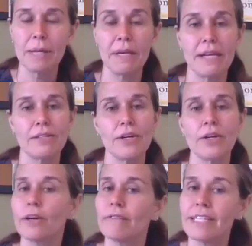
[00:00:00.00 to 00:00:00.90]
because our
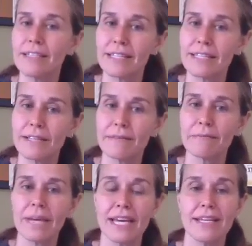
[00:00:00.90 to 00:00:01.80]
nervous
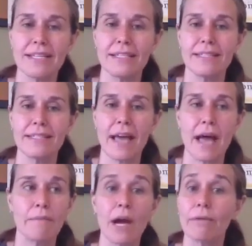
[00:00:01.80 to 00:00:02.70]
system is
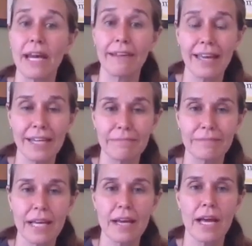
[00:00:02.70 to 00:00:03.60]
not regulated.
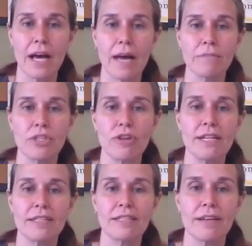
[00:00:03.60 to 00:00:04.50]

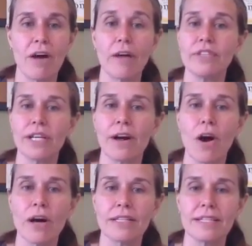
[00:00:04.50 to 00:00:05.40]
Stress often
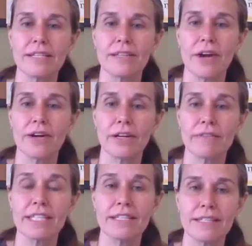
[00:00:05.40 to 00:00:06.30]
causes our
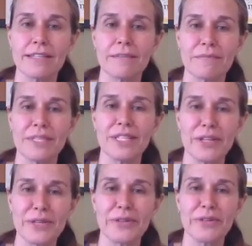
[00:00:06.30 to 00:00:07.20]
nervous system
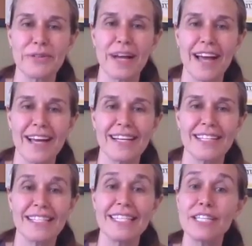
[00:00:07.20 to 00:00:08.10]
to
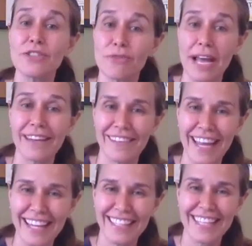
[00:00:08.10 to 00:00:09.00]

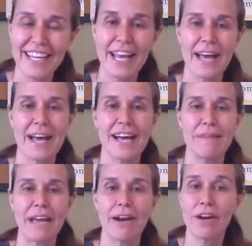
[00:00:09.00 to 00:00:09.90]
dysregulate,
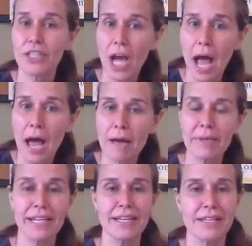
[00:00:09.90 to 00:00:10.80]
and our
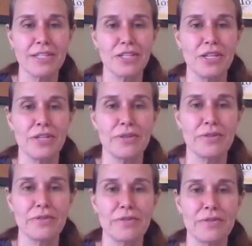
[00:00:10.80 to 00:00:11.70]
job is
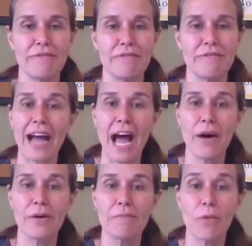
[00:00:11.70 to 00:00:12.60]
to figure
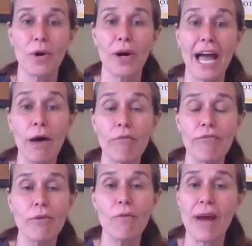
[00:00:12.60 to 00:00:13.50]
out more
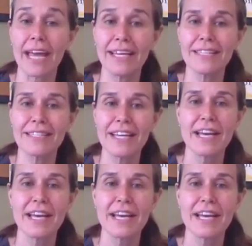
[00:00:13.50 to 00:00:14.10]
helpful ways